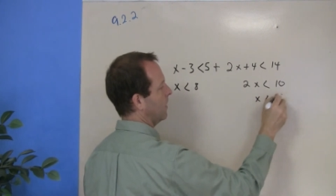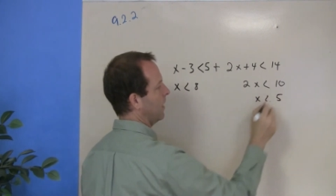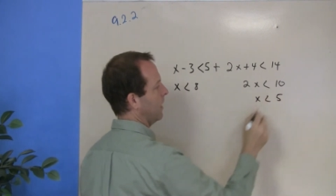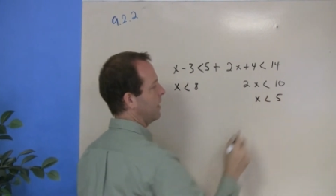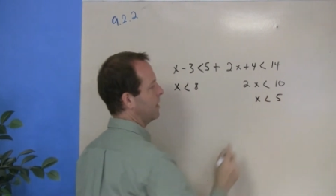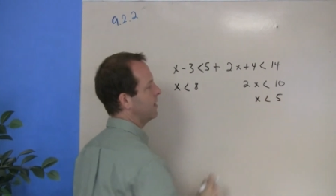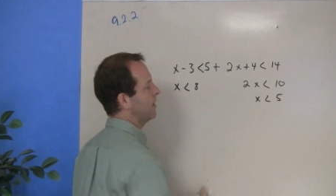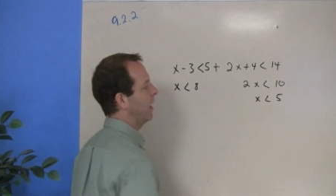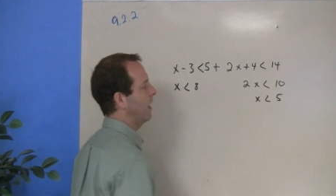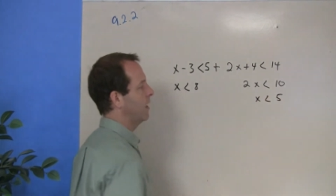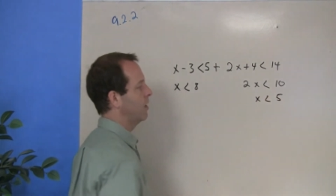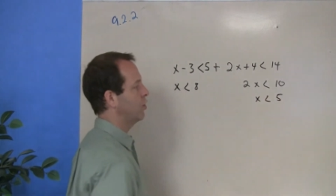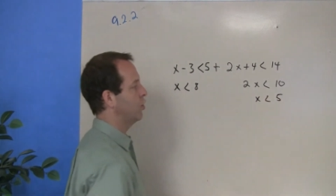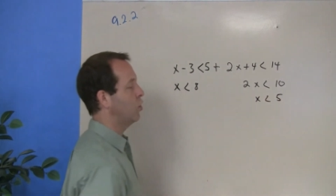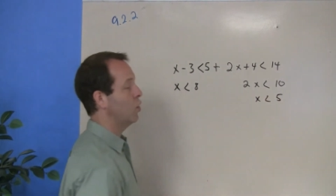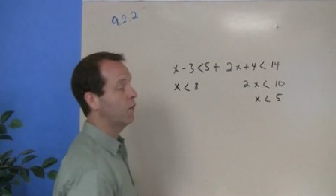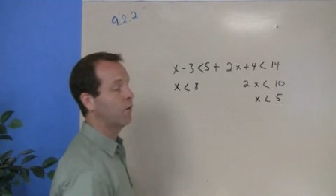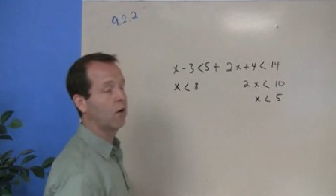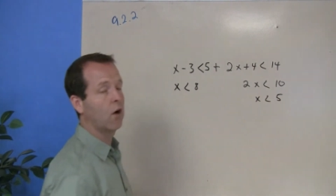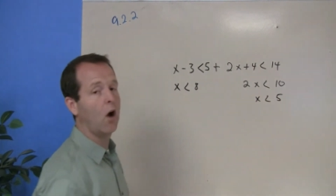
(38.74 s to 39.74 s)
is saying it's
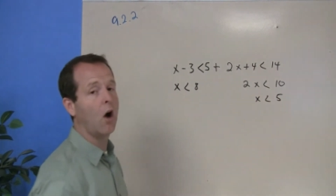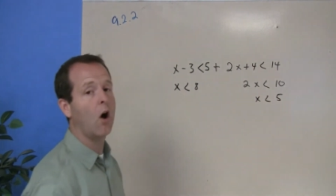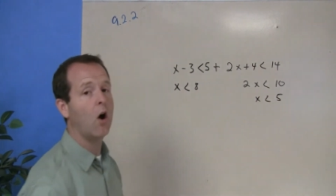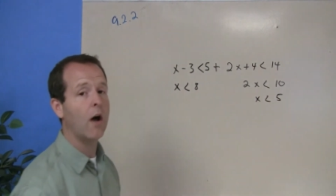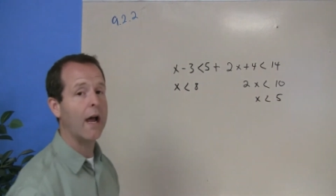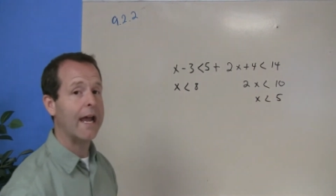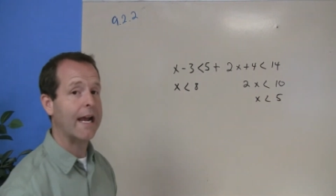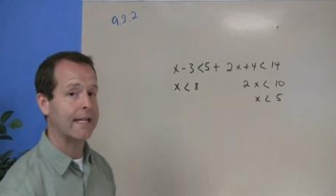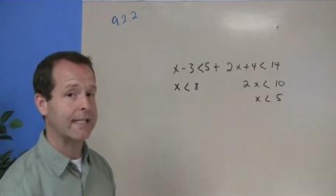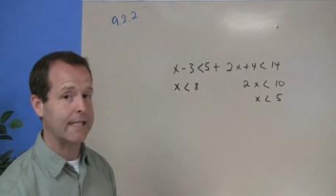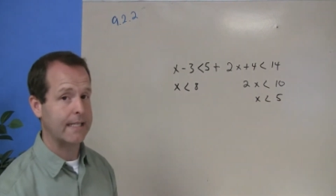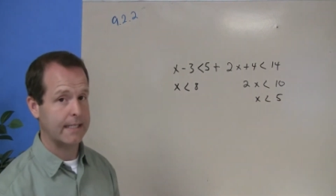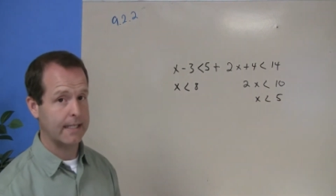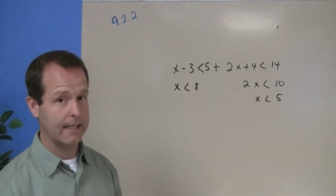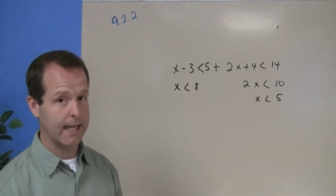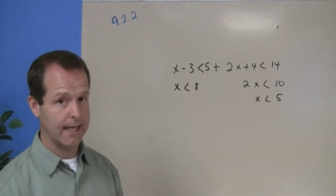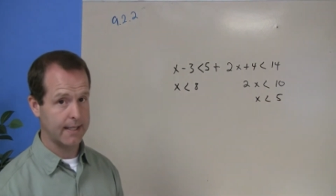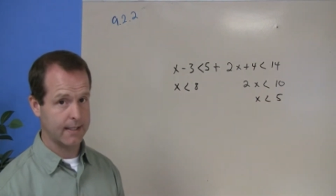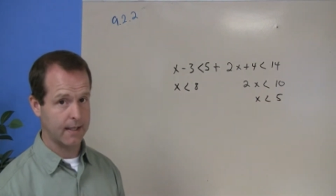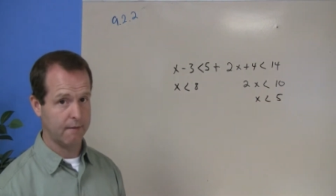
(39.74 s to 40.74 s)
true for all x's
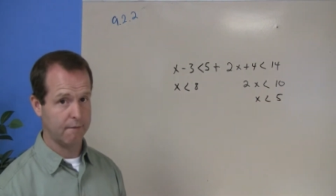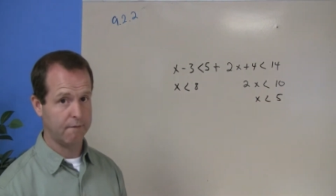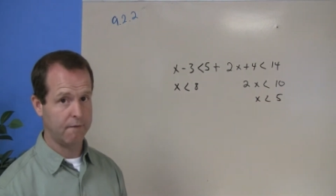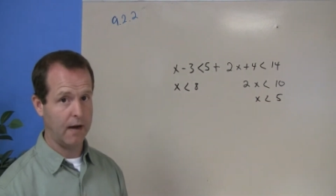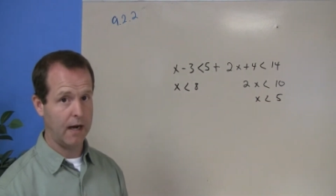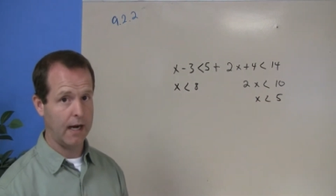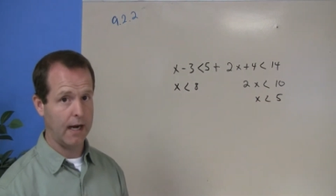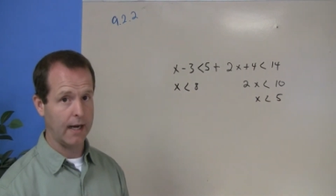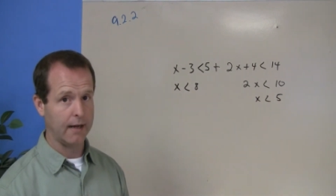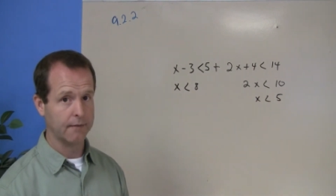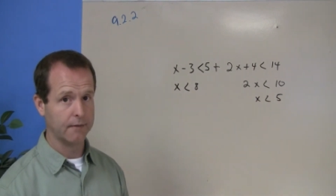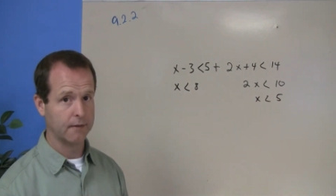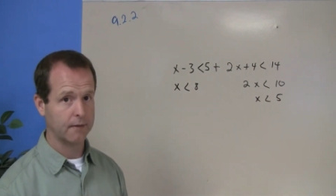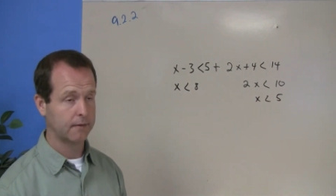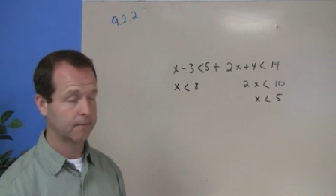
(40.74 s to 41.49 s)
less than 5.